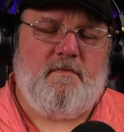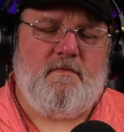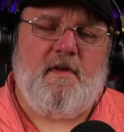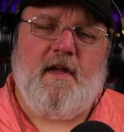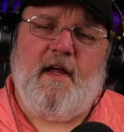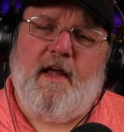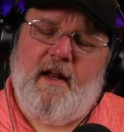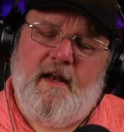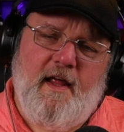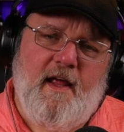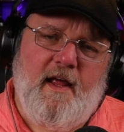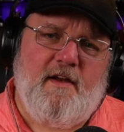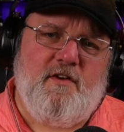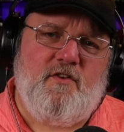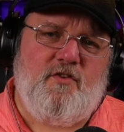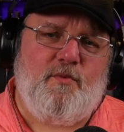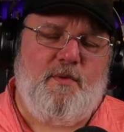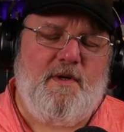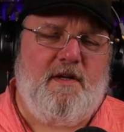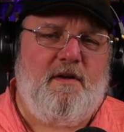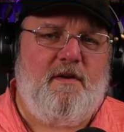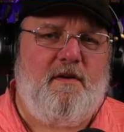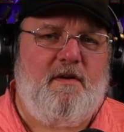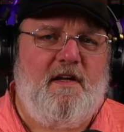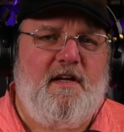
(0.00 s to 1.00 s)
And hence
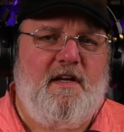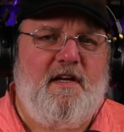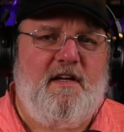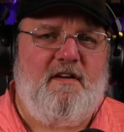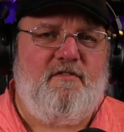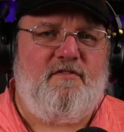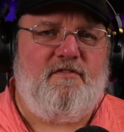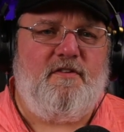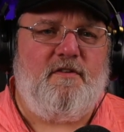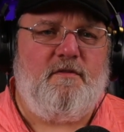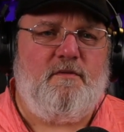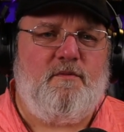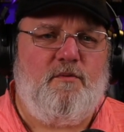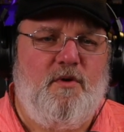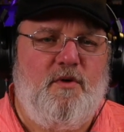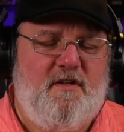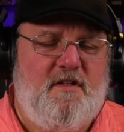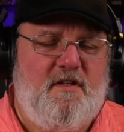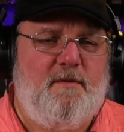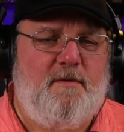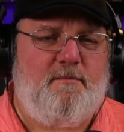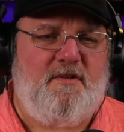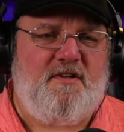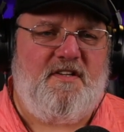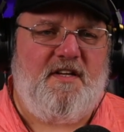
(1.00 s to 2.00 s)
we leave with
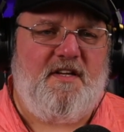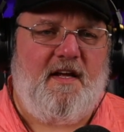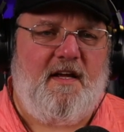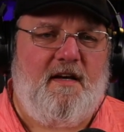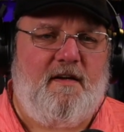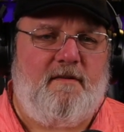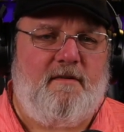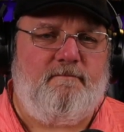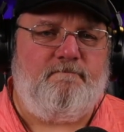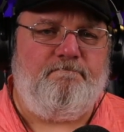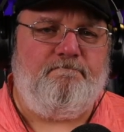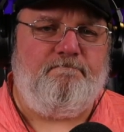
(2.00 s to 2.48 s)
number 10.